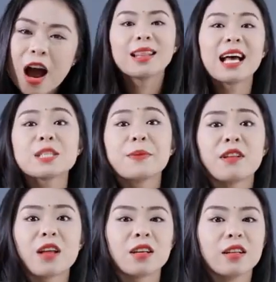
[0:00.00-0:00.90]
Last but
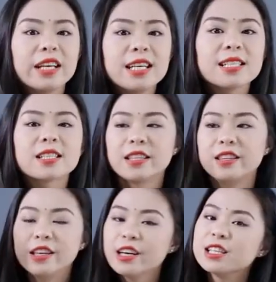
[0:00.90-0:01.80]
not the
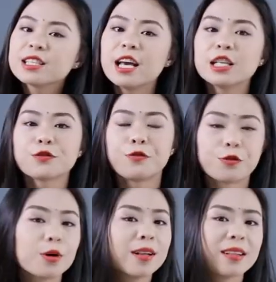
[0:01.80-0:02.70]
least, this is
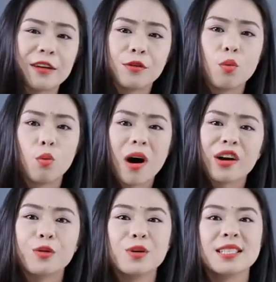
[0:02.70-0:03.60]
4-level
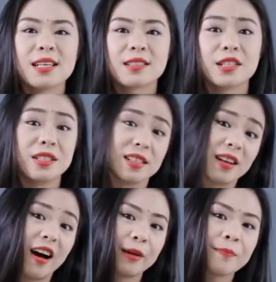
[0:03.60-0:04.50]
water-resistant
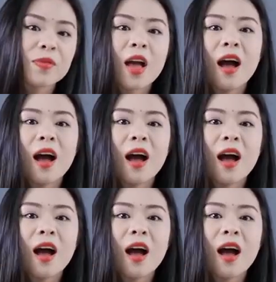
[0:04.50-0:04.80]
design.